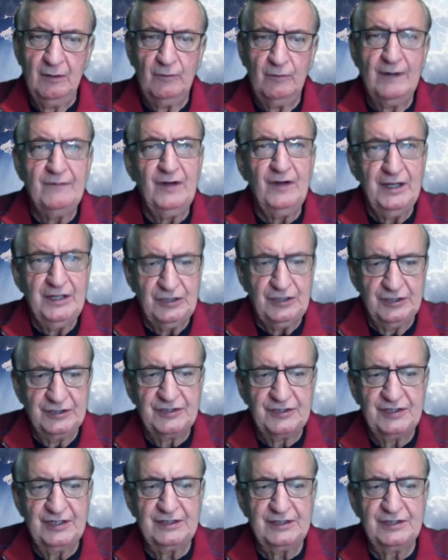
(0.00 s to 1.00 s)
Revelation
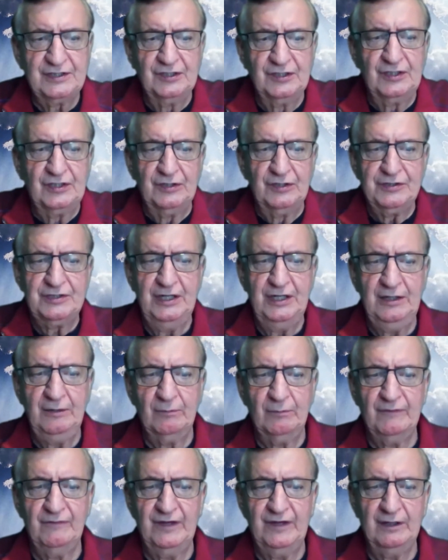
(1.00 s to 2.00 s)
6 and 13
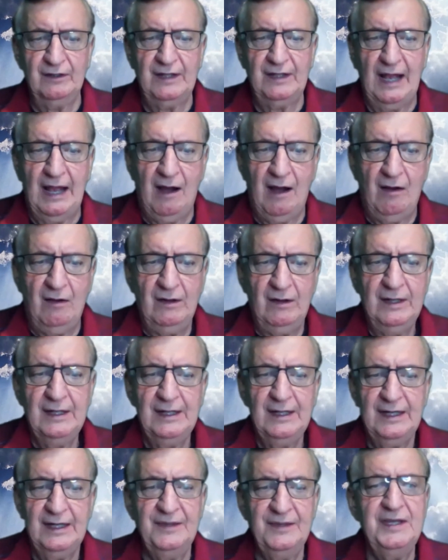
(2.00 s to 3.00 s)
reveal how
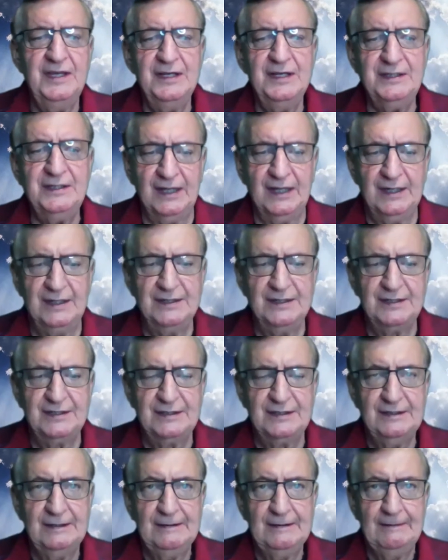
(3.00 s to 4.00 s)
in the end
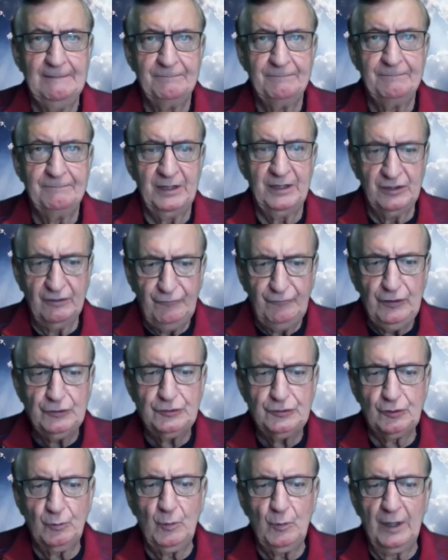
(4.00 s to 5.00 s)
days, in the
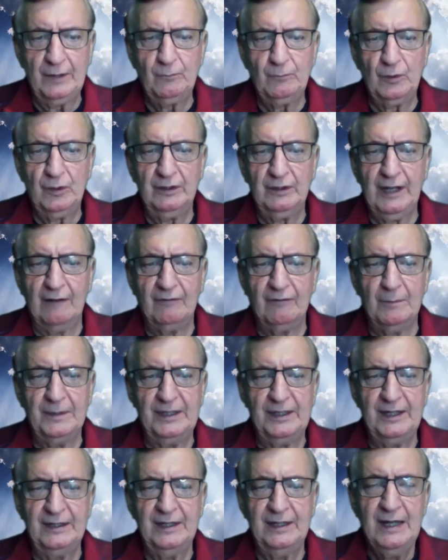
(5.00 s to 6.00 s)
future one world
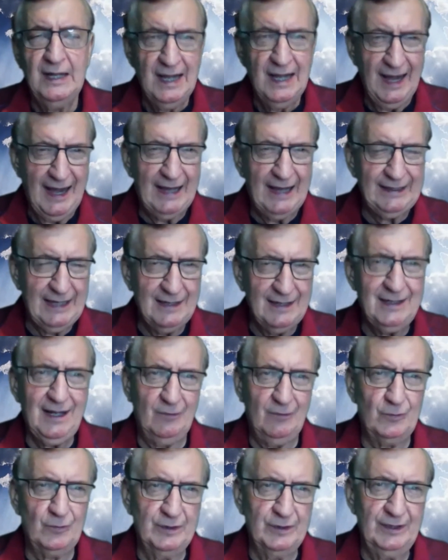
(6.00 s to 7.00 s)
government, and I
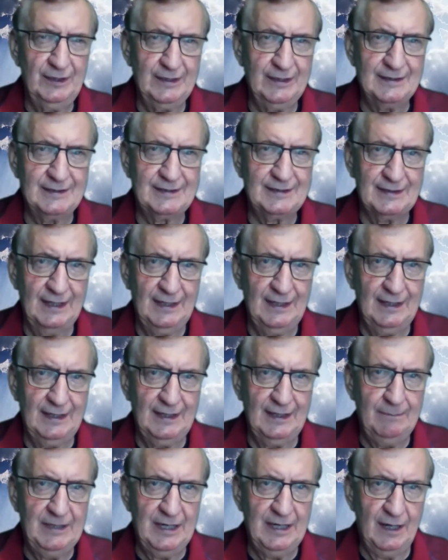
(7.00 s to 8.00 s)
cannot really
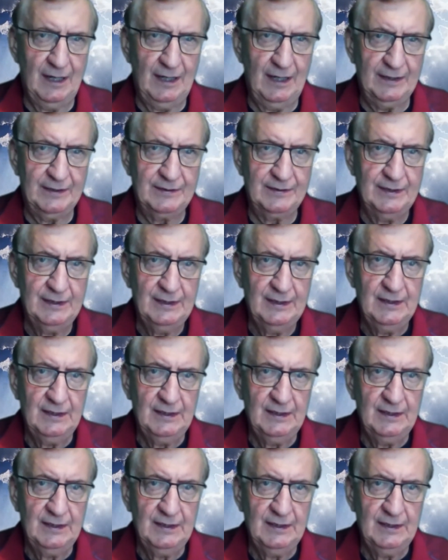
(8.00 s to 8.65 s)
say beyond